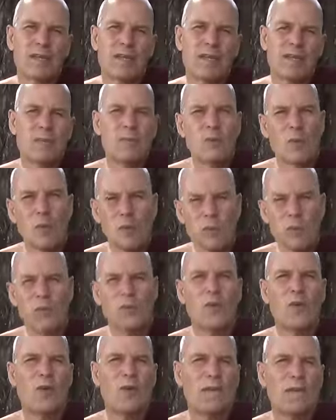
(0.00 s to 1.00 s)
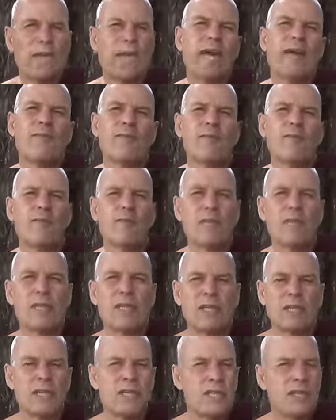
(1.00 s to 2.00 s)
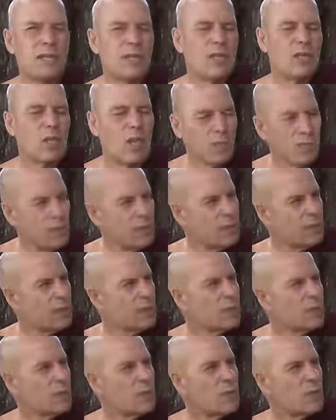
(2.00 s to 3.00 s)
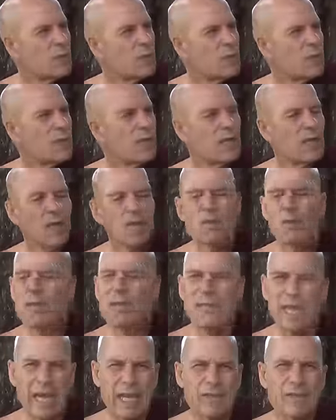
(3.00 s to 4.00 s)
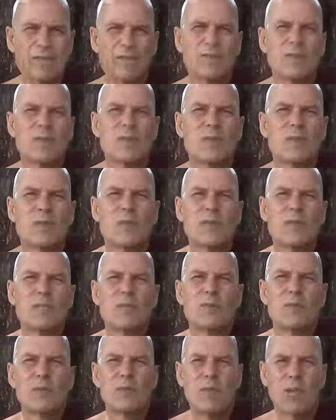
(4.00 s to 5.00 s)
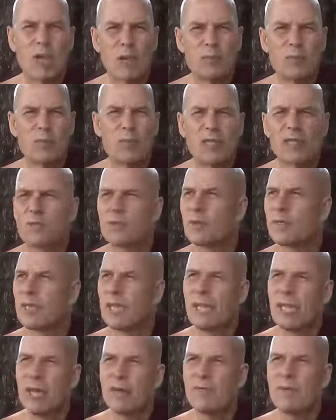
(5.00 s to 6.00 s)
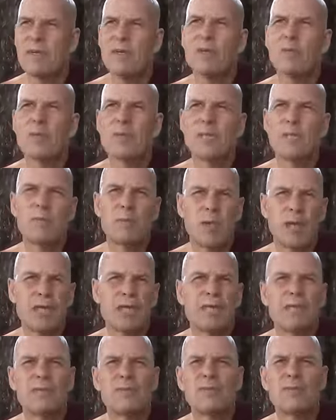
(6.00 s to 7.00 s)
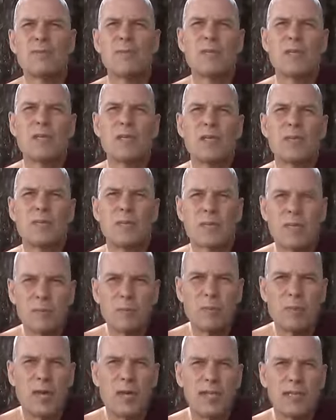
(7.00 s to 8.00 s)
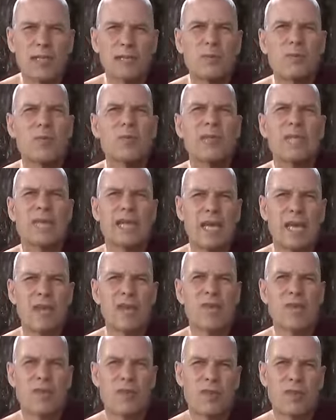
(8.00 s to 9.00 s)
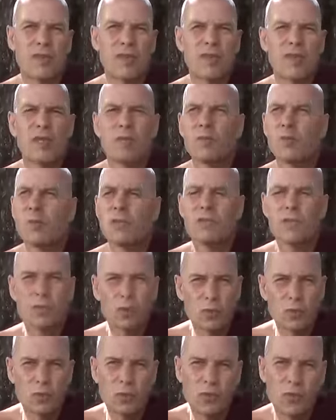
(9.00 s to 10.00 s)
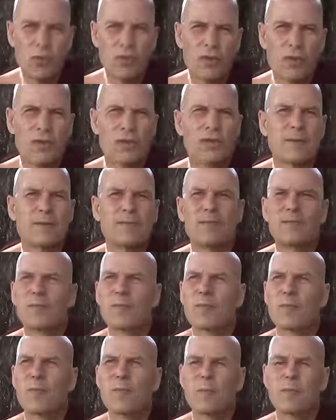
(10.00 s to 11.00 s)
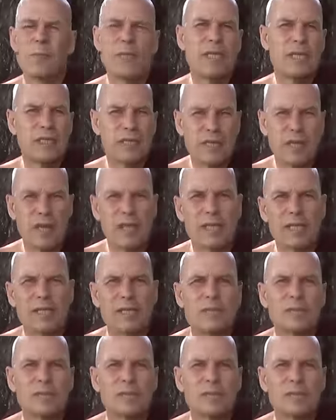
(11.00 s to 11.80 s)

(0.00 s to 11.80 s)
The more you fall in life with a love in, in love with life, with the object, with the lover, with the money, with the body, with the health, with youth, being young,